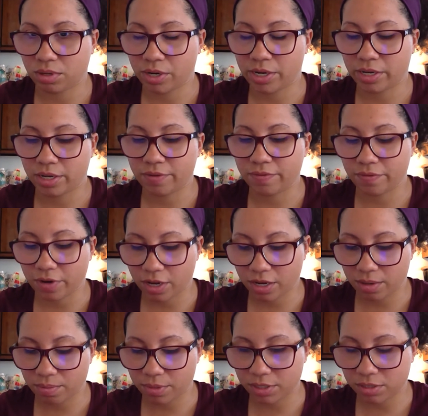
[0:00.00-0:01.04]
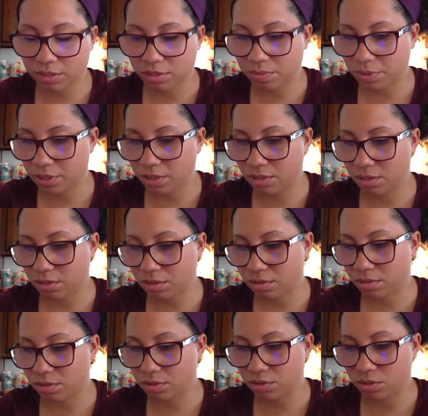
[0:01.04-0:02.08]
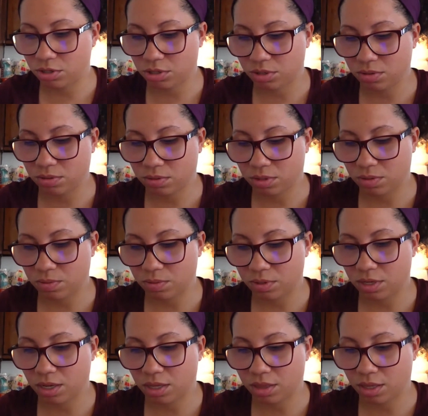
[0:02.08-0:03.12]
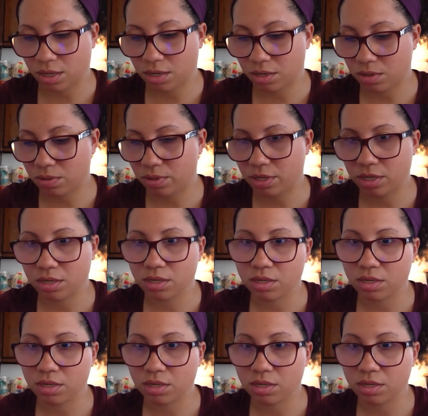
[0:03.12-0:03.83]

All right, if not, message me on Dojo and we'll get that going.